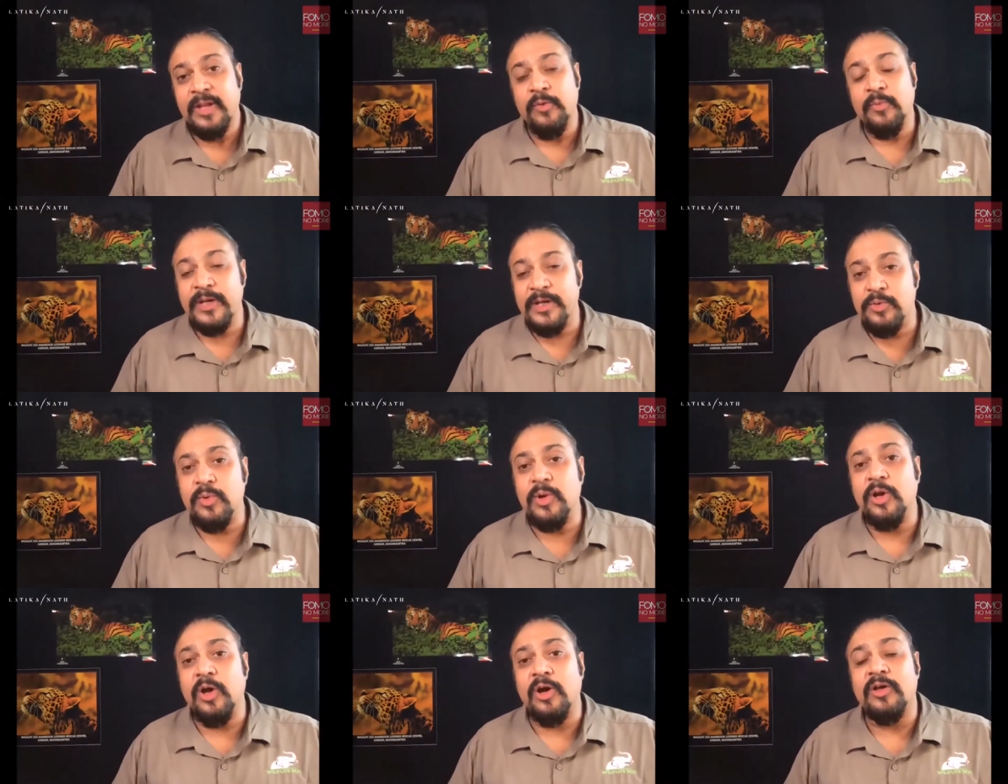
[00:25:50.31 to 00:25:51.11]
We
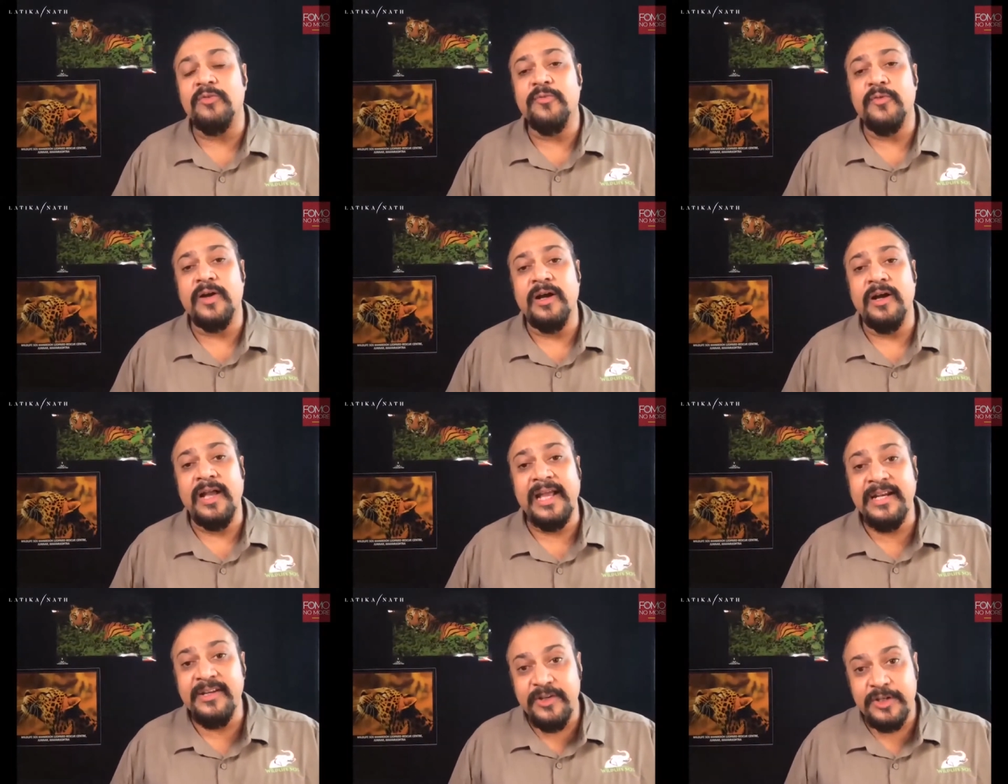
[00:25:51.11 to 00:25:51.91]
do a lot of uh,
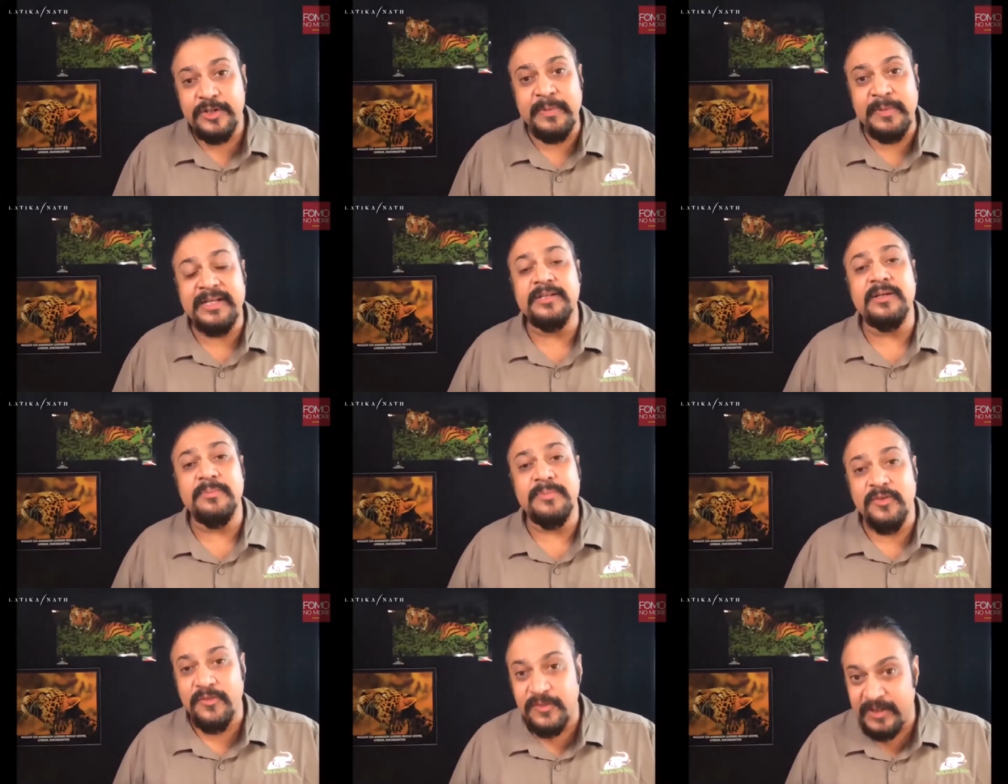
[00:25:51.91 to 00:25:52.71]
enrichment in terms
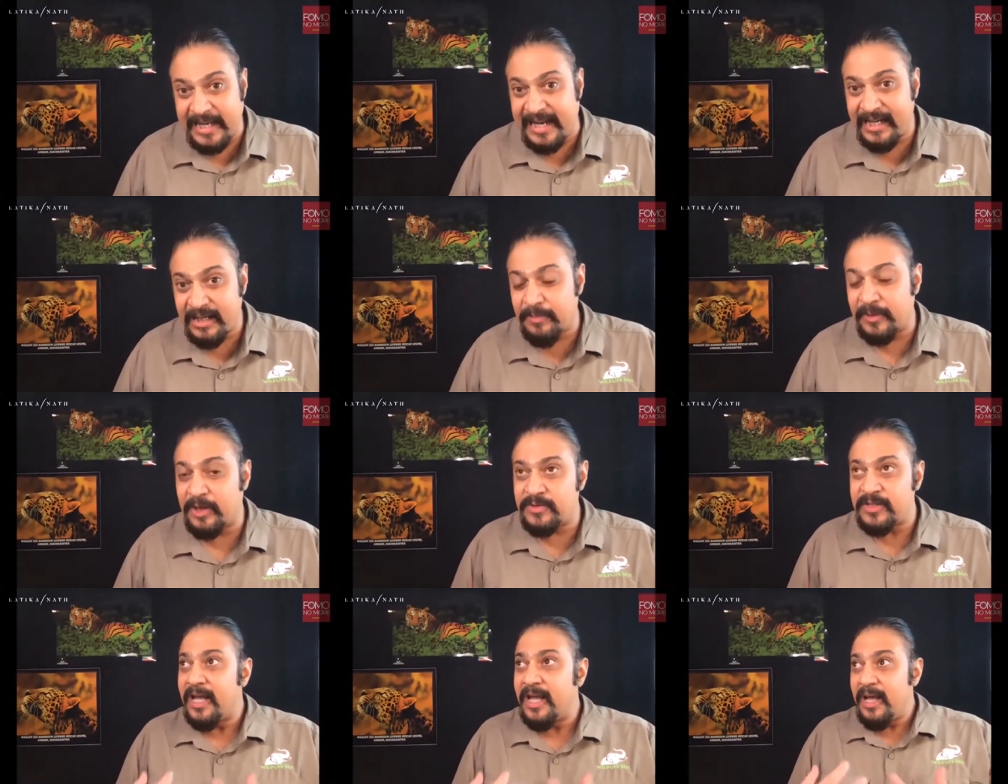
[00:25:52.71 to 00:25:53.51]
of scent
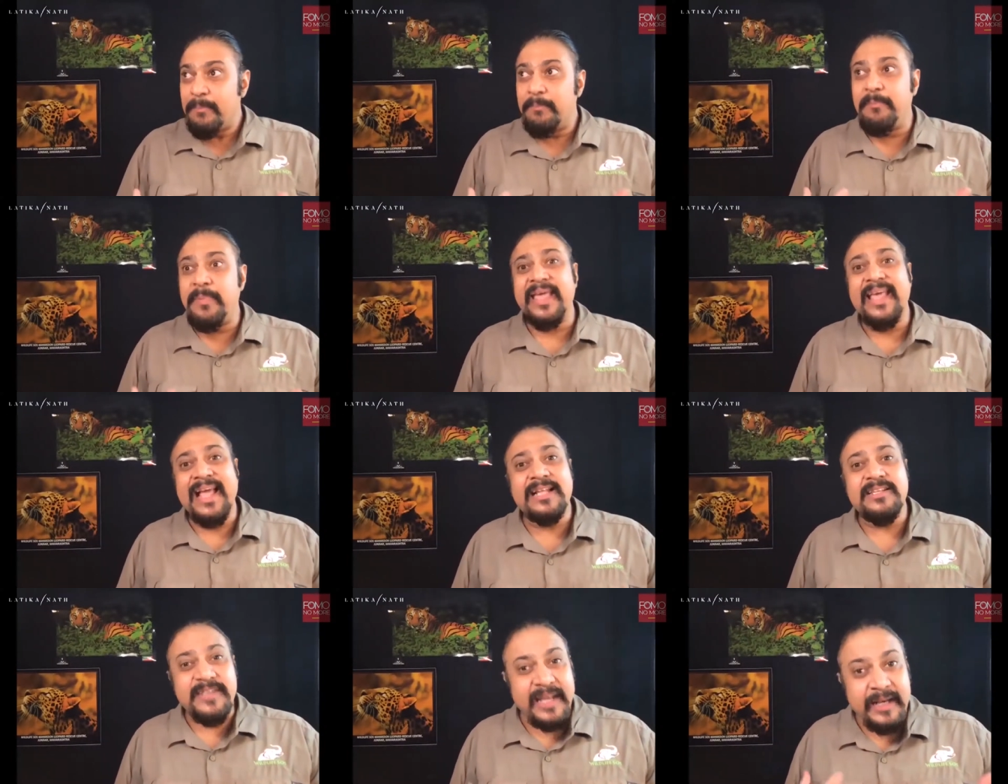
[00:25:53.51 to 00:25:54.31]
because big
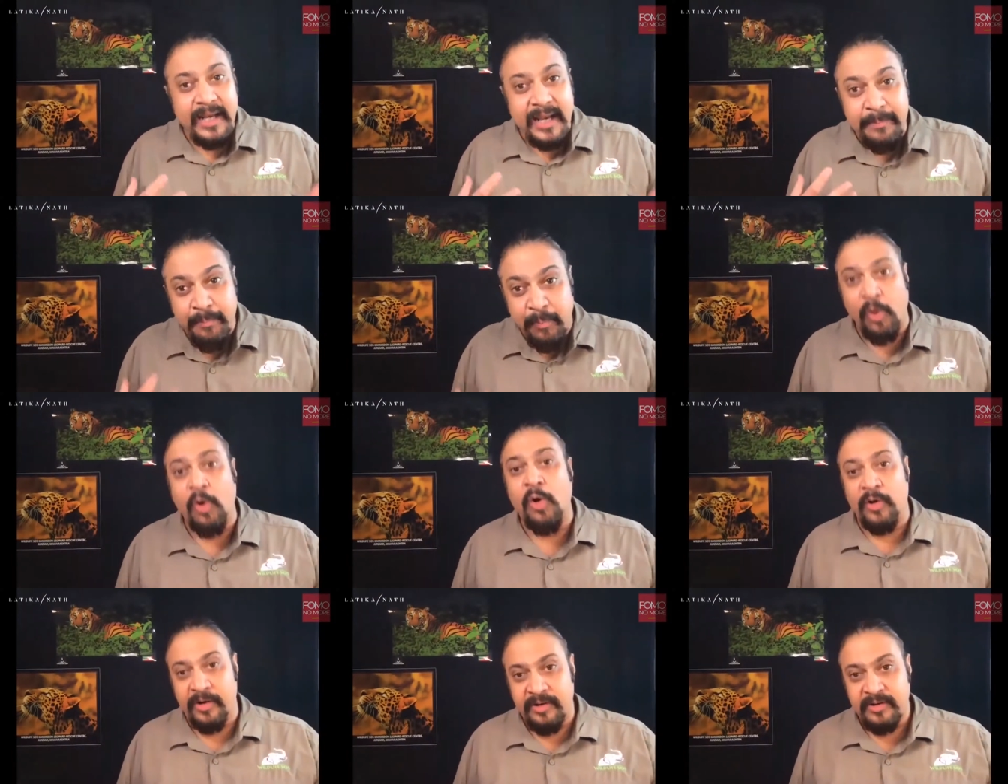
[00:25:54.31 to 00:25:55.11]
cats can get
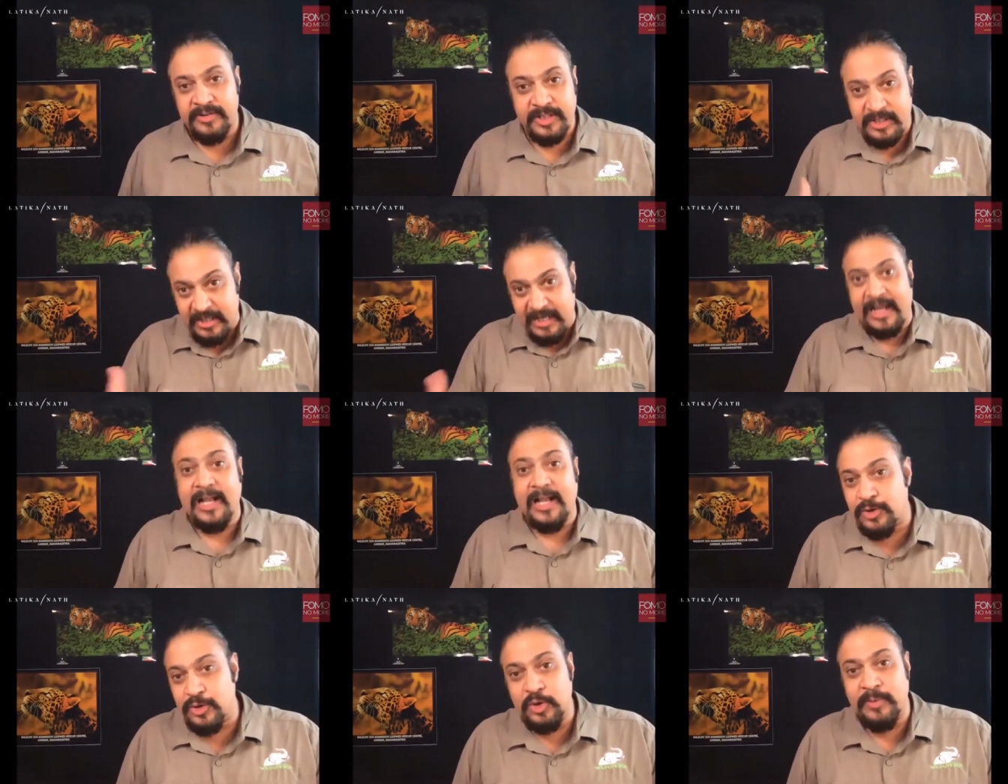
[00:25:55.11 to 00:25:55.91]
bored, just like
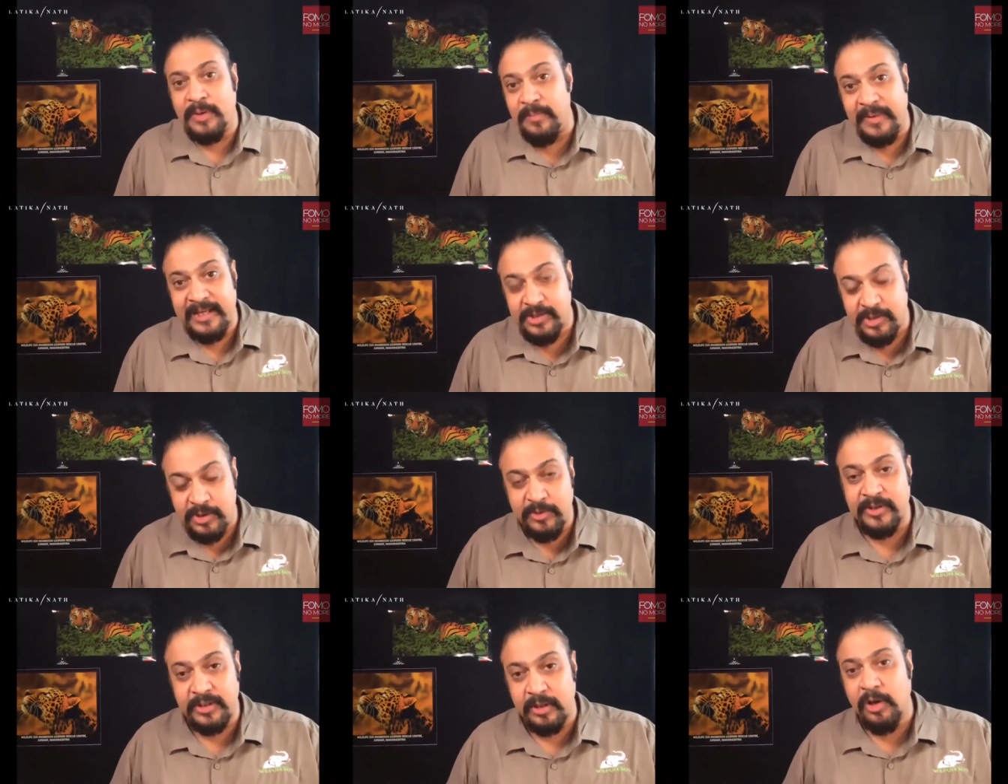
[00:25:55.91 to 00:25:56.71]
us human beings
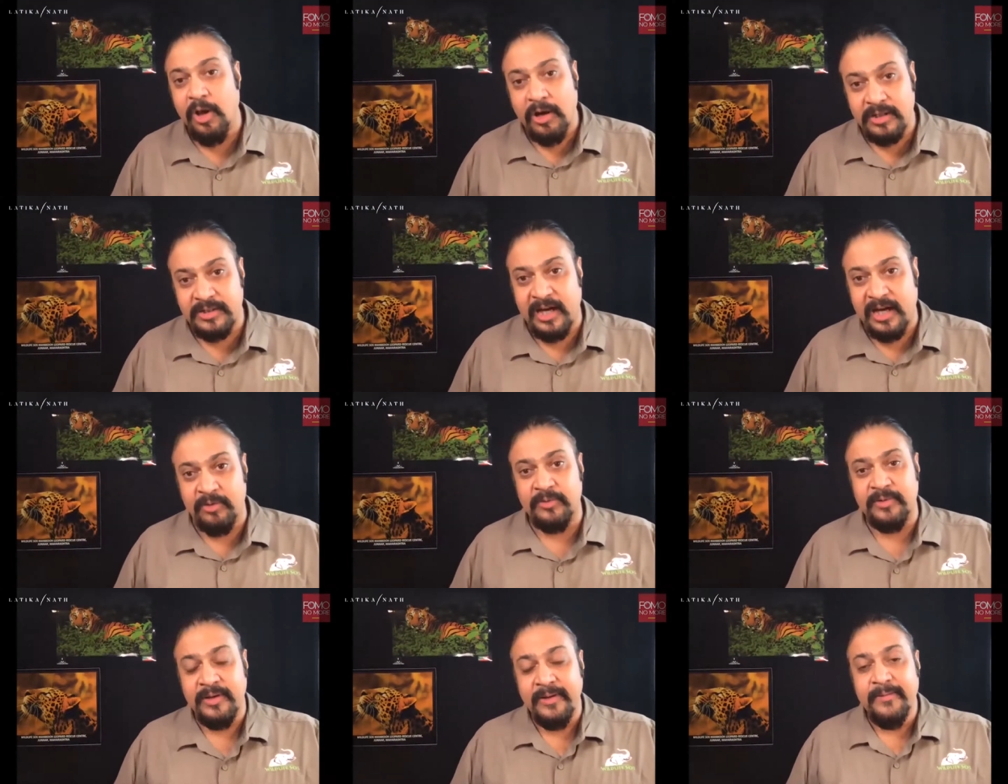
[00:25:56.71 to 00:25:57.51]
during the
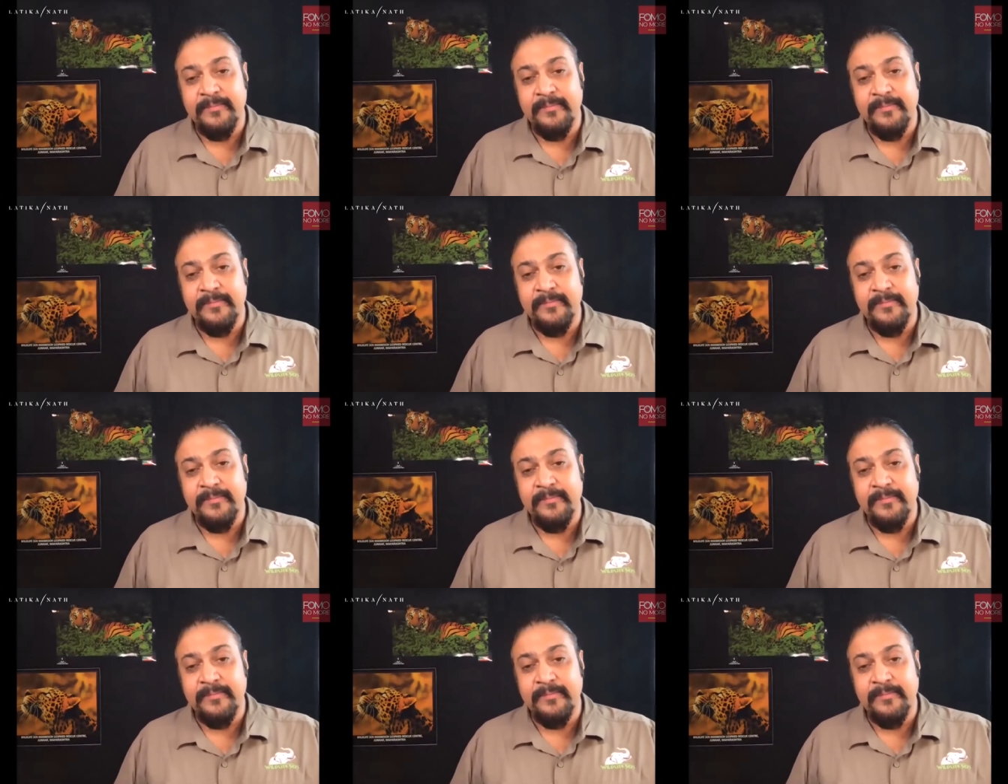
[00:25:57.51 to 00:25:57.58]
lockdown.